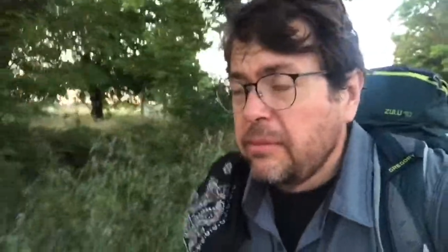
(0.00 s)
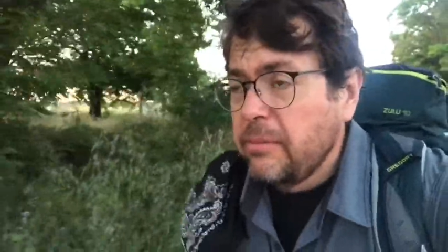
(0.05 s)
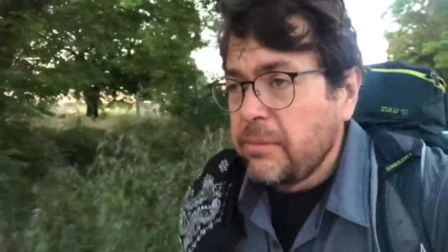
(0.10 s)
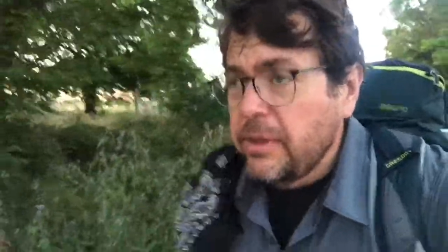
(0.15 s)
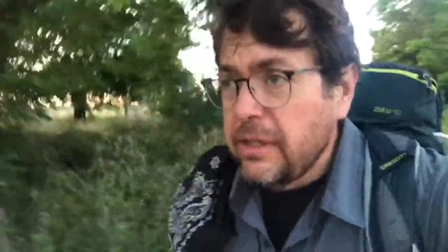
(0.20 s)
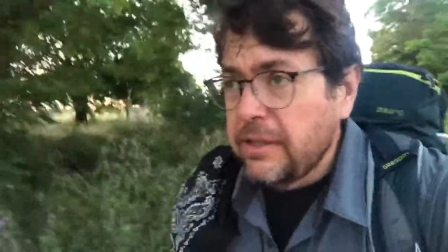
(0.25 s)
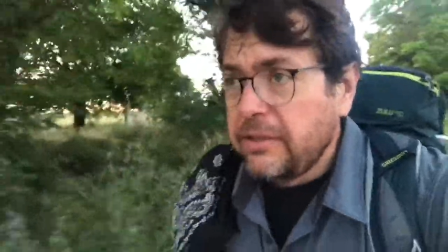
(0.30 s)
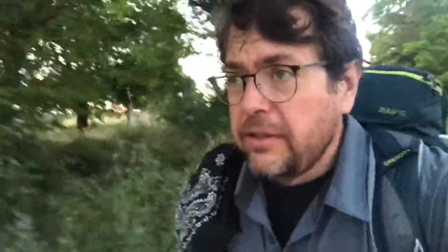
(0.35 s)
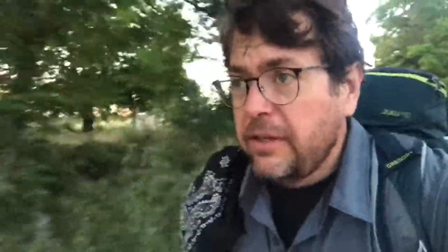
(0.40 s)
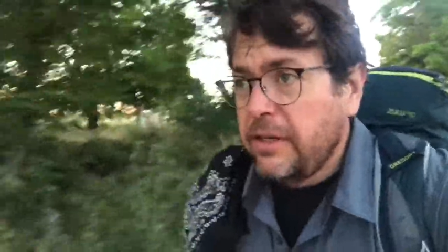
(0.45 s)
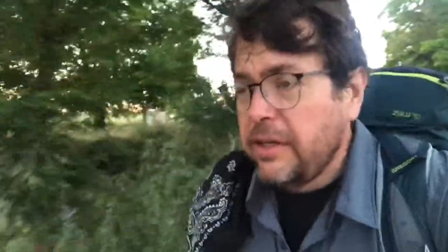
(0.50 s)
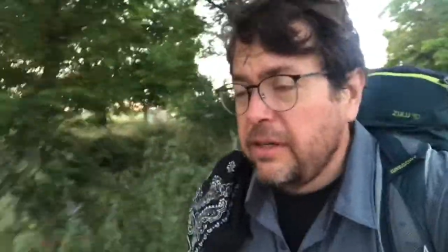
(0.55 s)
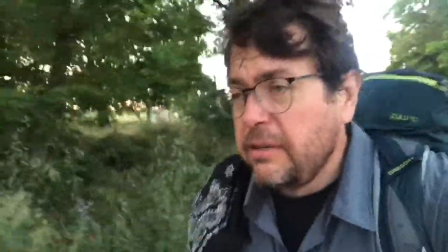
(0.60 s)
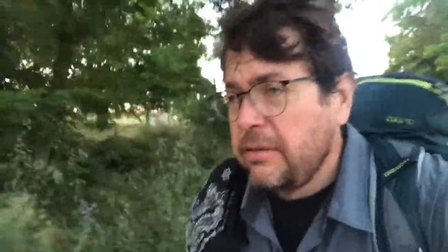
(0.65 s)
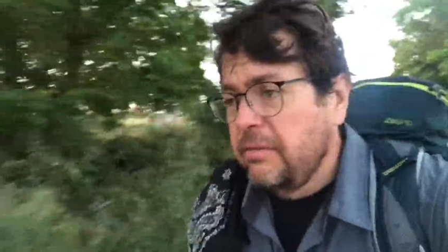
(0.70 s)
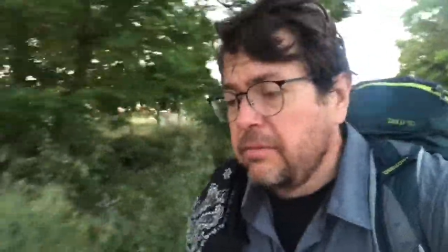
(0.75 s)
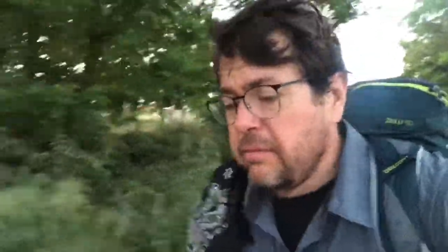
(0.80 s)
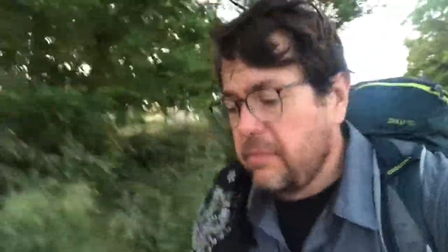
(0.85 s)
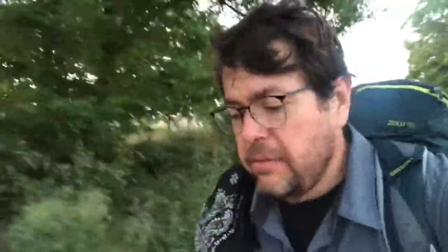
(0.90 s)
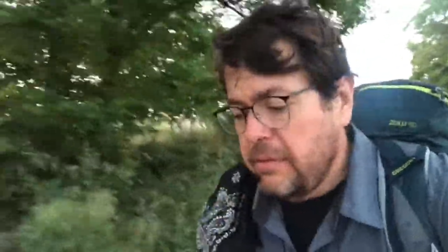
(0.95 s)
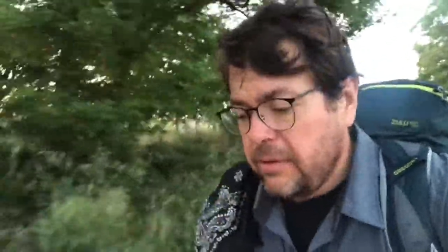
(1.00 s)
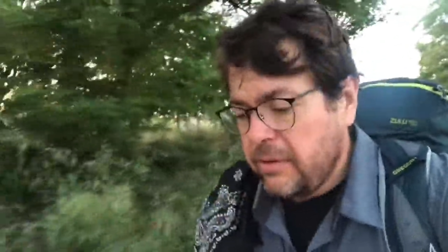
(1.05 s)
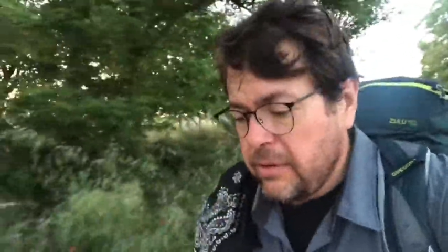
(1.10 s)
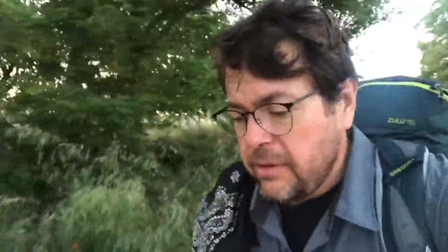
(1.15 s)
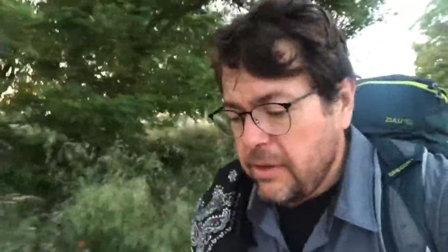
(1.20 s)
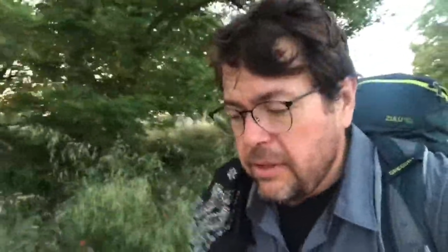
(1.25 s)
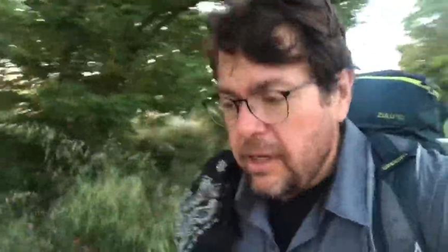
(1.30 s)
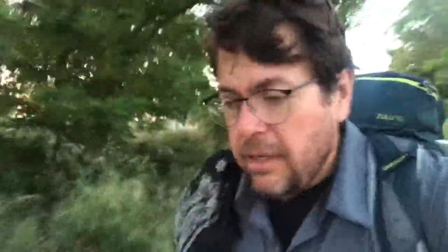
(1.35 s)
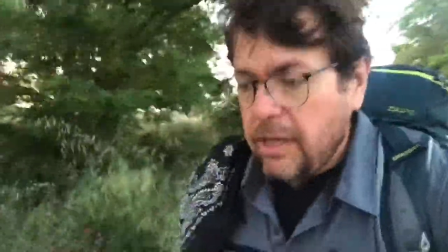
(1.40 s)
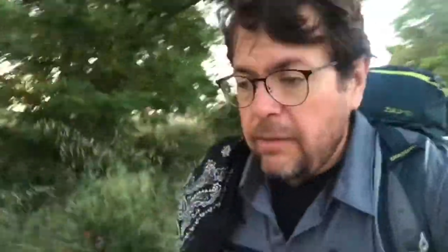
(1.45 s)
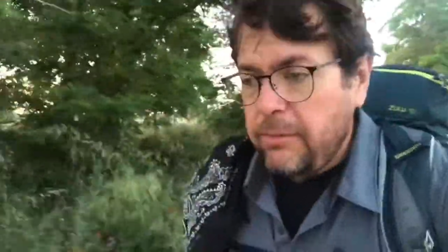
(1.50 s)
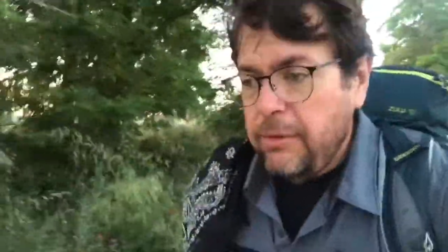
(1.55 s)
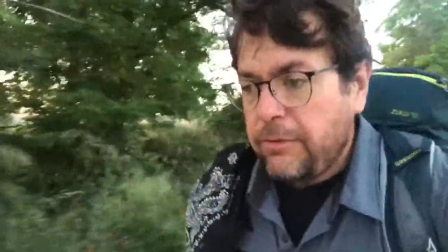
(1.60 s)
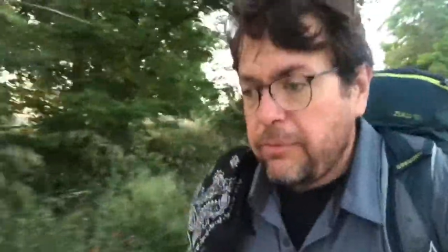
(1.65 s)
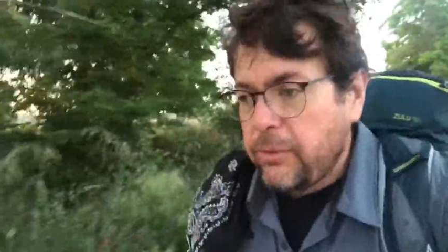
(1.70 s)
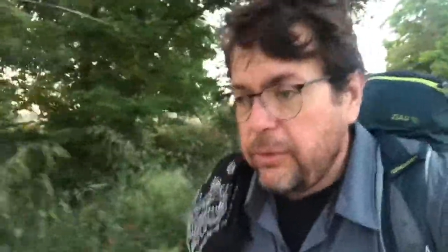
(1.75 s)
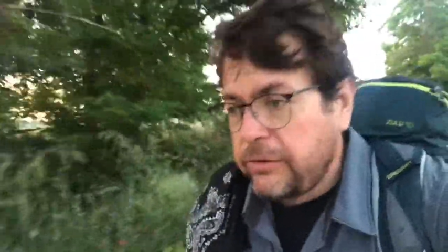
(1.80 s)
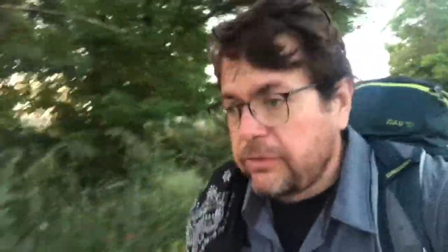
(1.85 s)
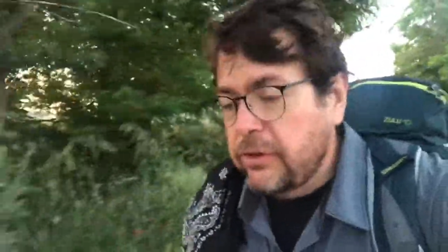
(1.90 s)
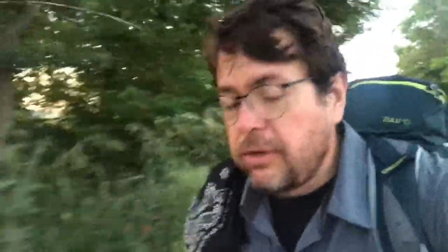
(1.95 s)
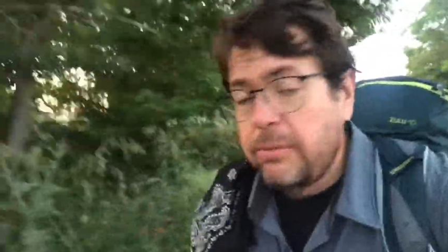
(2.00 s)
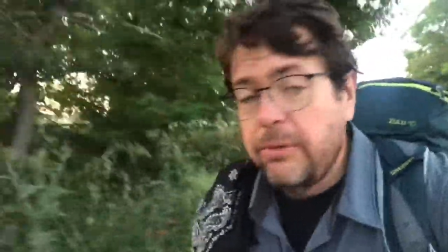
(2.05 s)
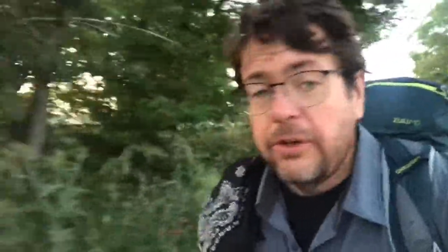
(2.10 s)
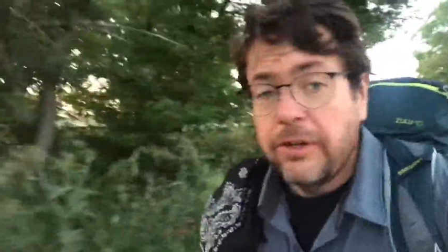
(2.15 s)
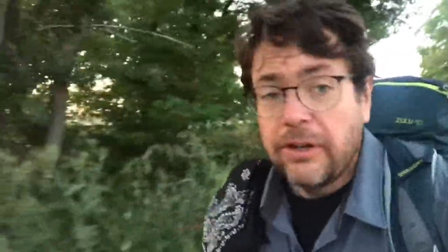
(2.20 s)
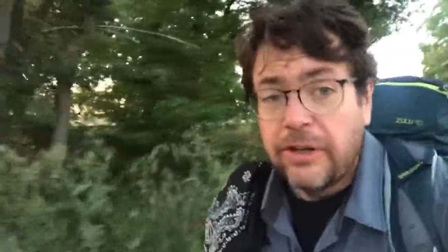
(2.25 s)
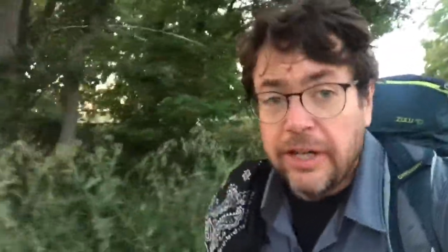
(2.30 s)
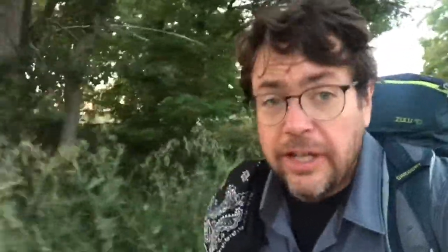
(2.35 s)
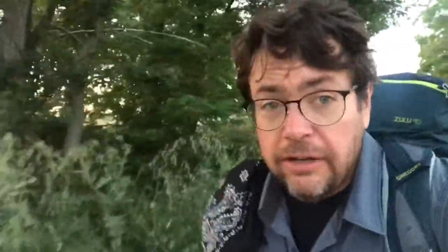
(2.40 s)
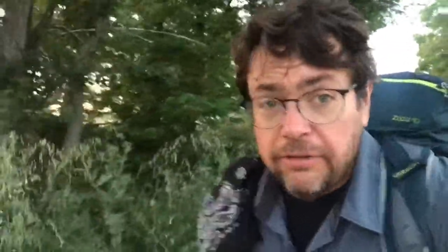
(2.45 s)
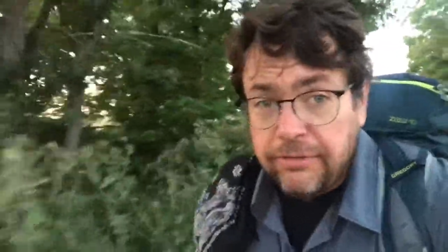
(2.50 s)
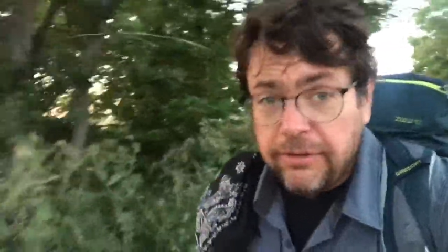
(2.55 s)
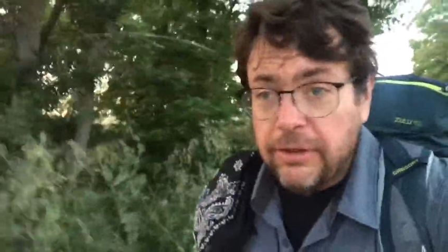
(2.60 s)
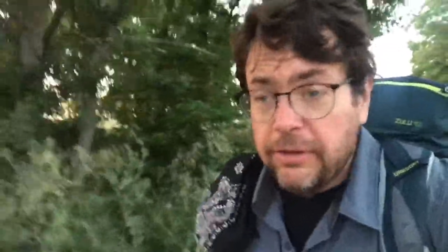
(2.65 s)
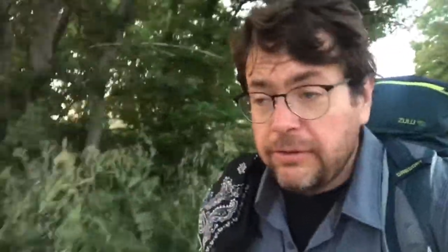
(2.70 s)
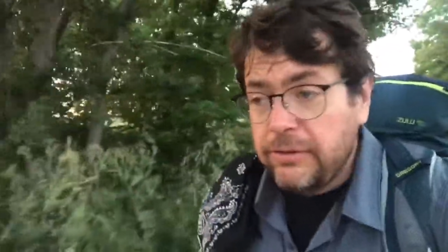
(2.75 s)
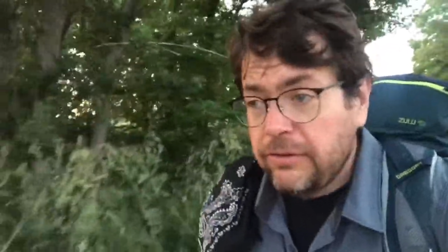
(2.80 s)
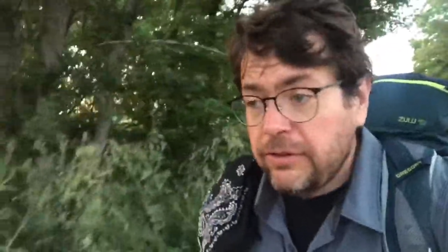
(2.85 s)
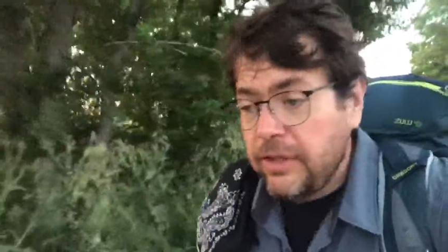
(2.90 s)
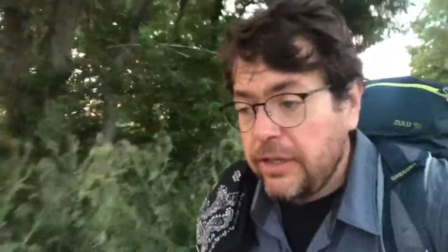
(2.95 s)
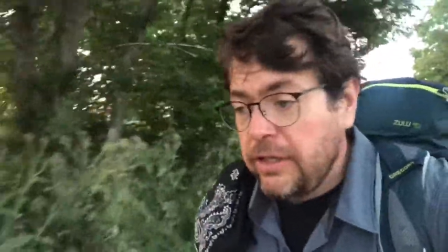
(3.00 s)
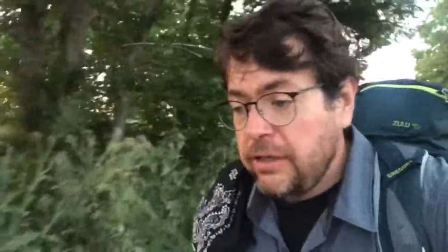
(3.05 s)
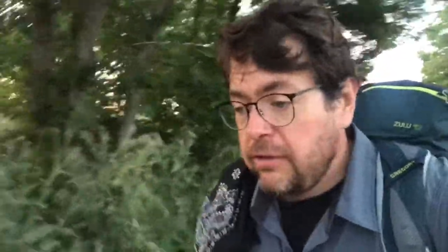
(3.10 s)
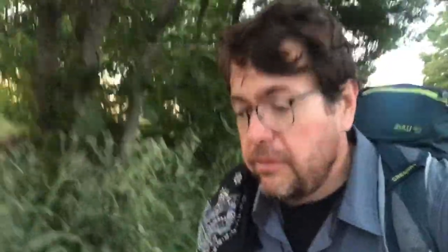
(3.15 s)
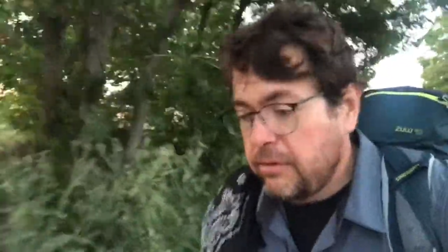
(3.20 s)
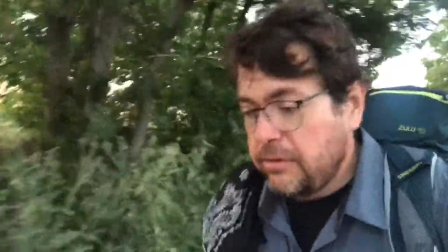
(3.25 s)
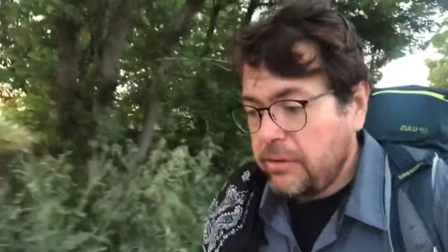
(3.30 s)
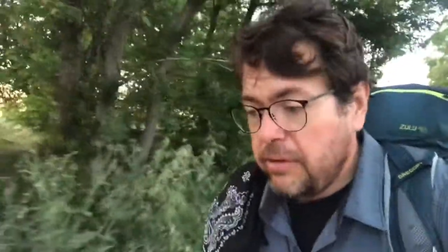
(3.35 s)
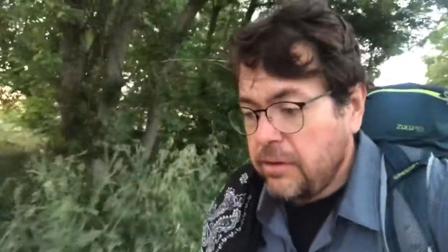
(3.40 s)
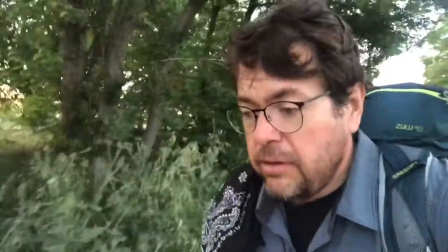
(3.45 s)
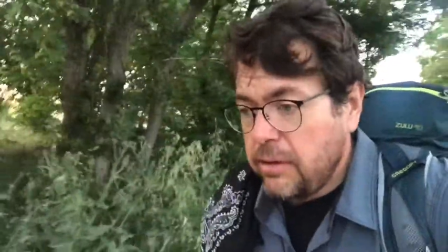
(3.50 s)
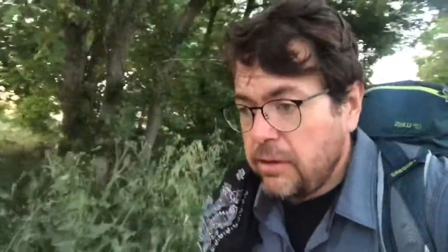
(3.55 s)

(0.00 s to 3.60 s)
But before we start putting our headphones in or